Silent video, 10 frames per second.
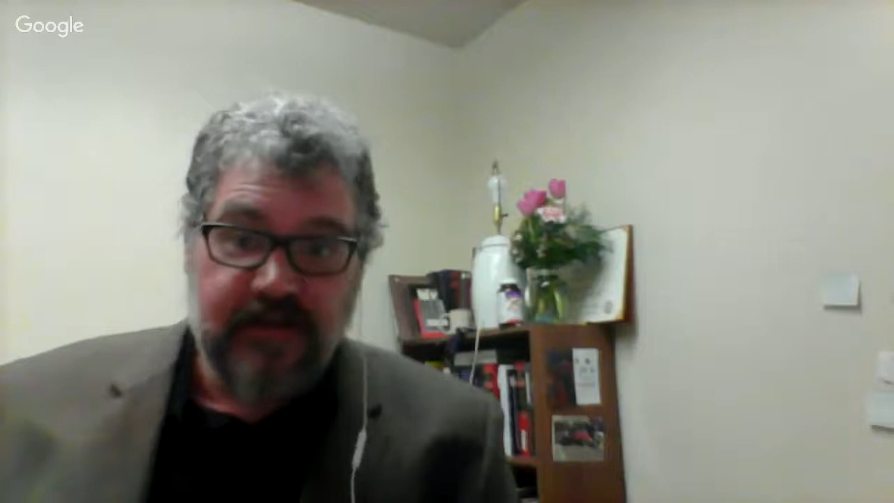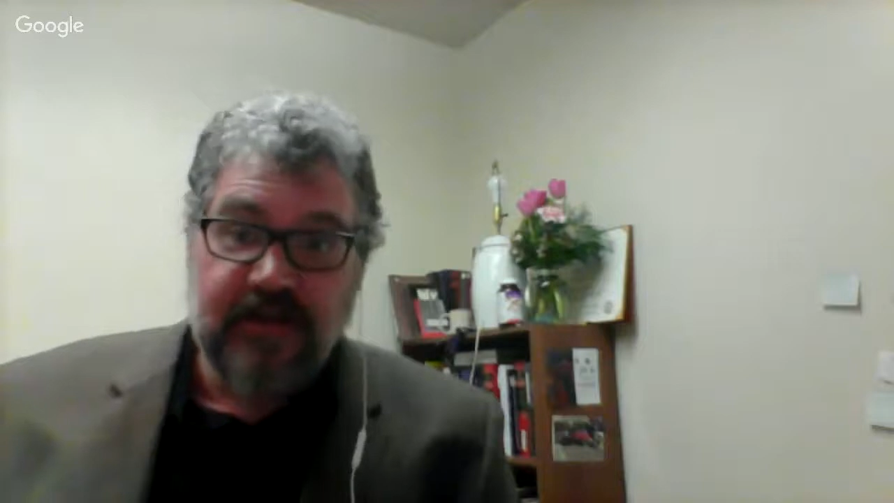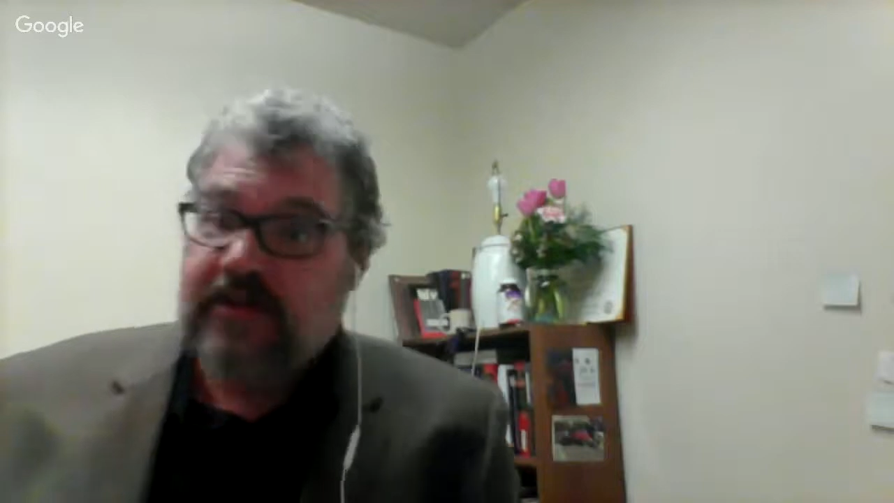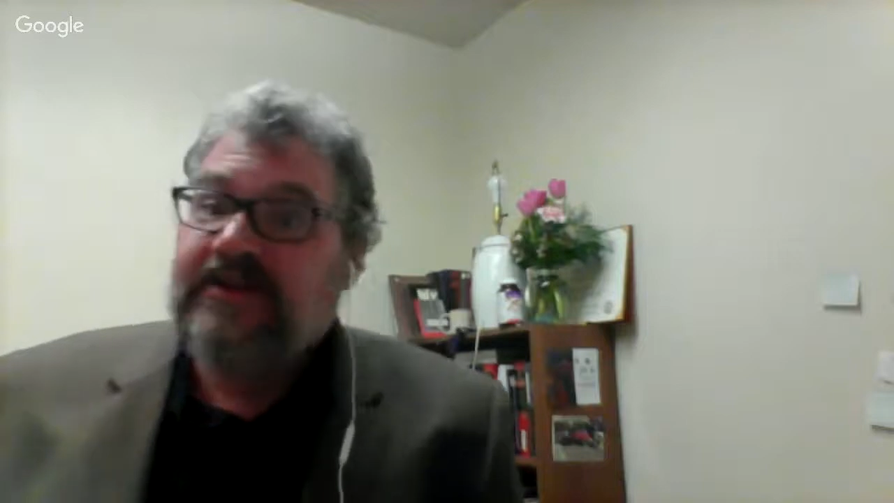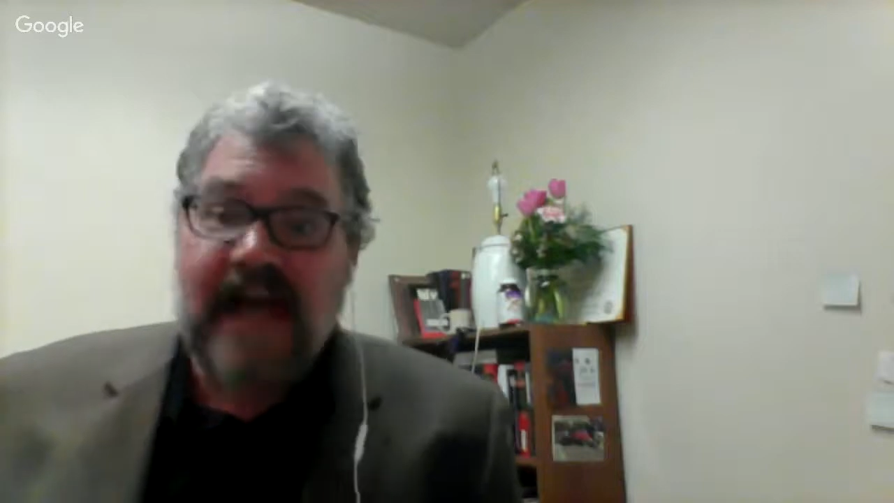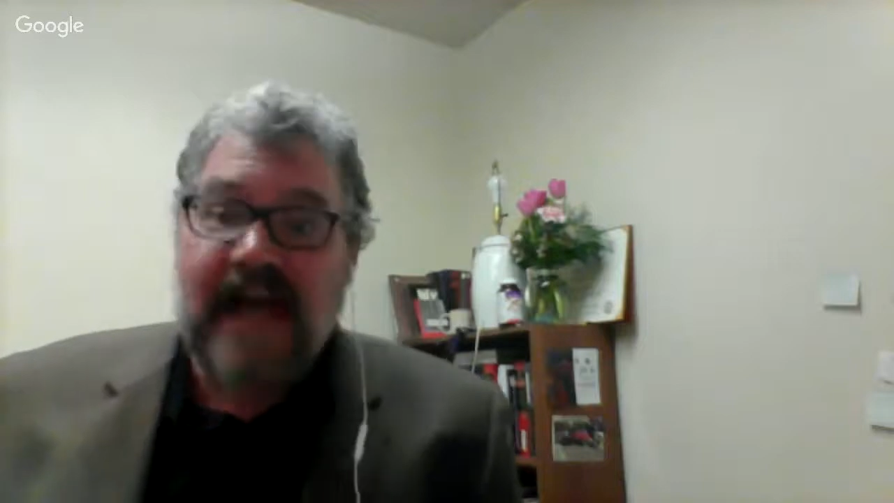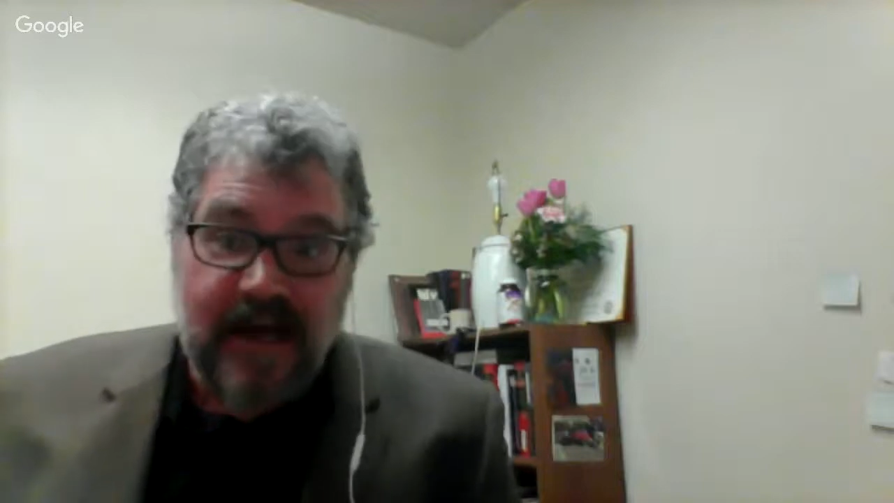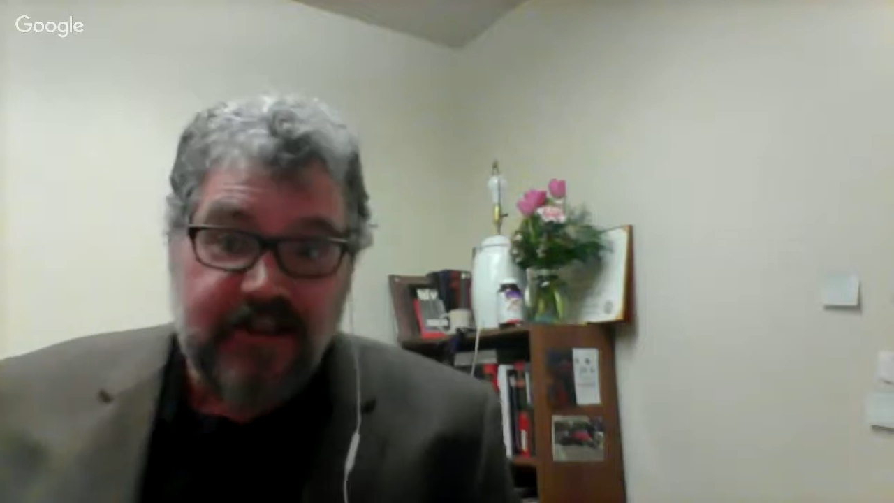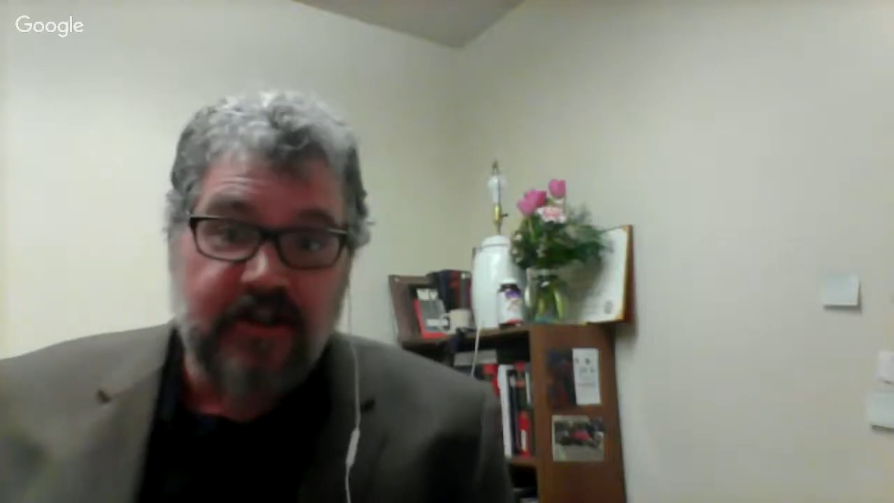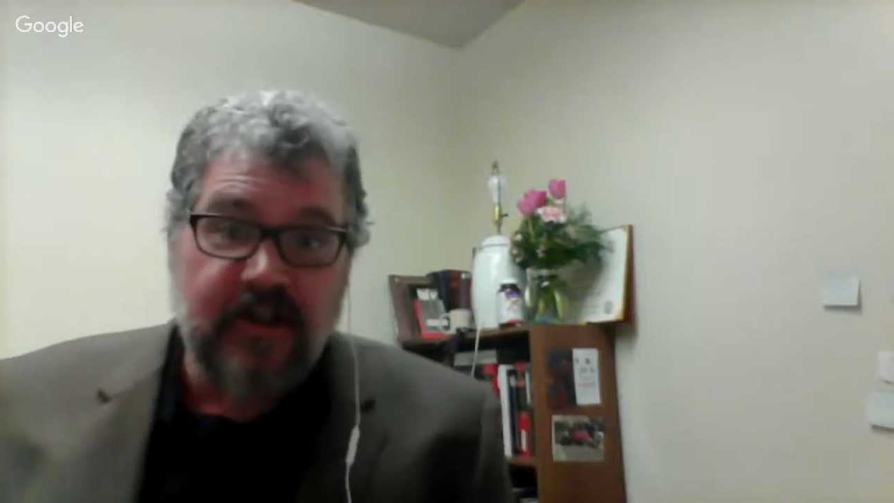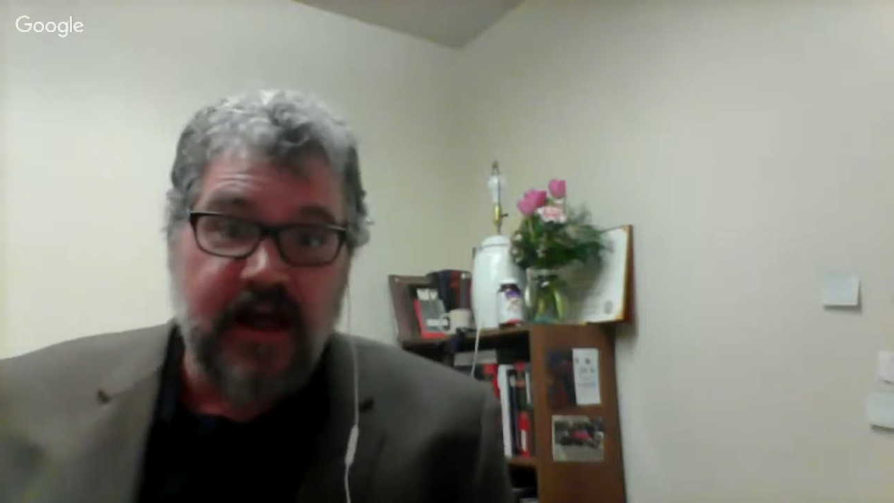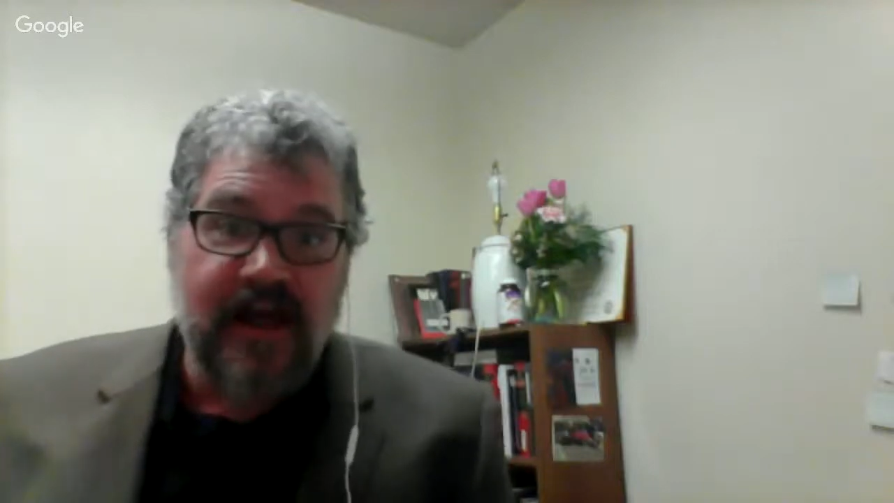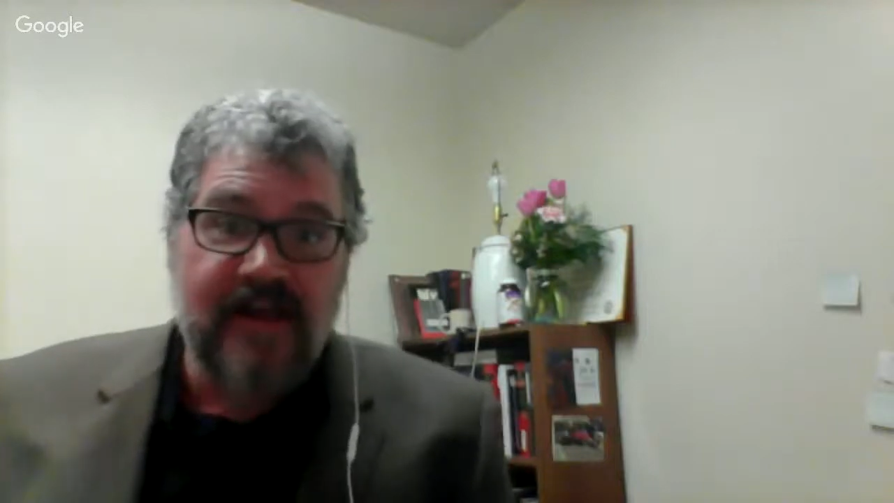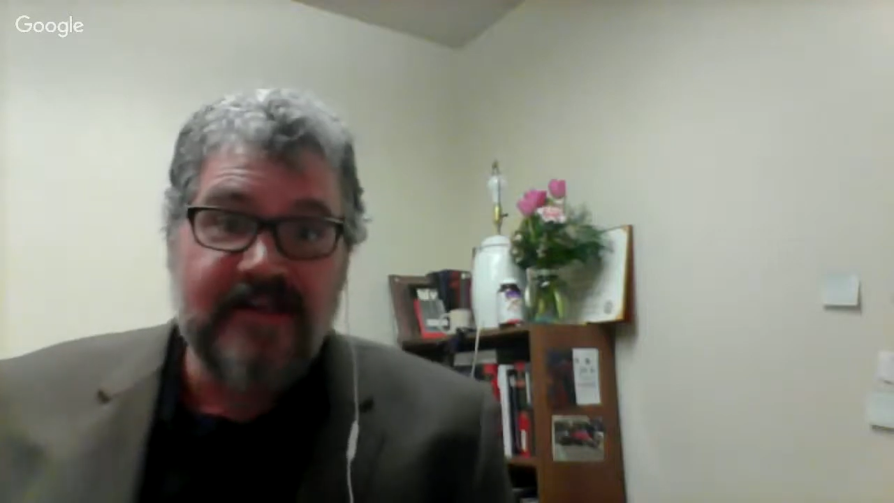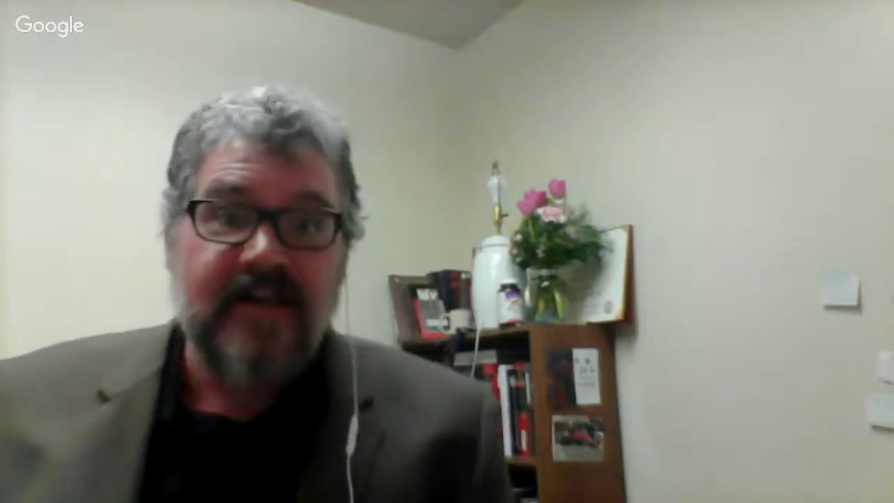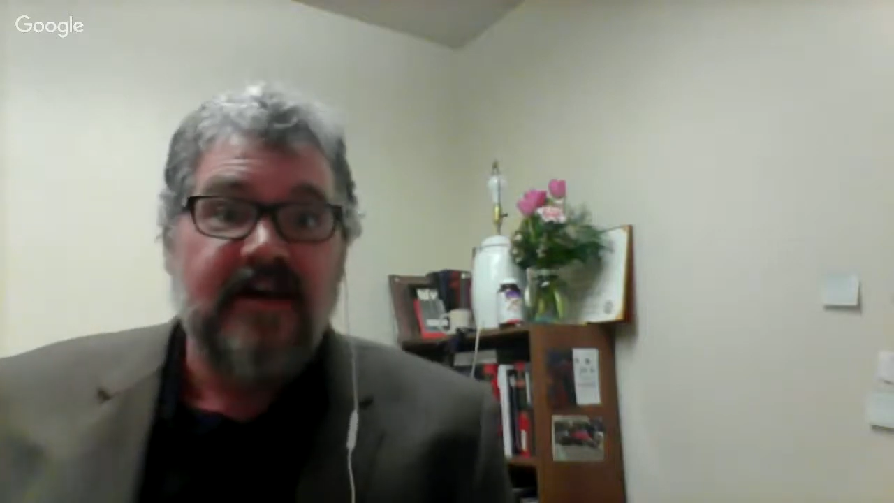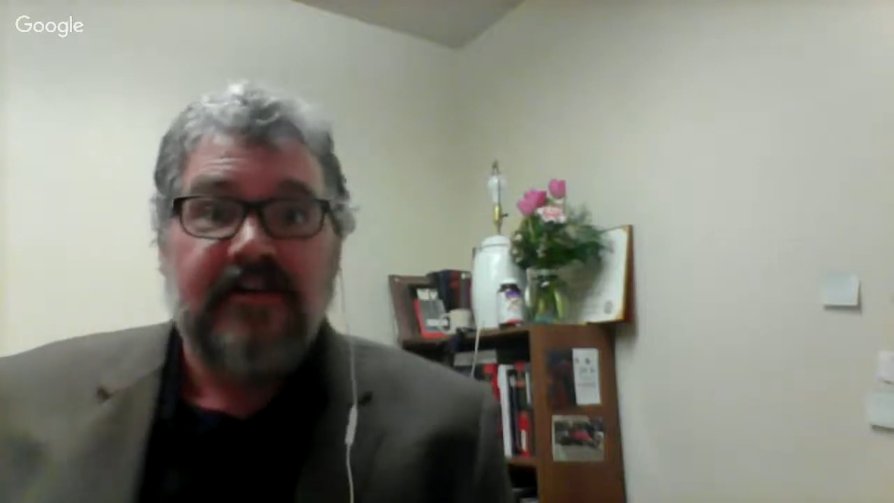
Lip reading: You could nationalize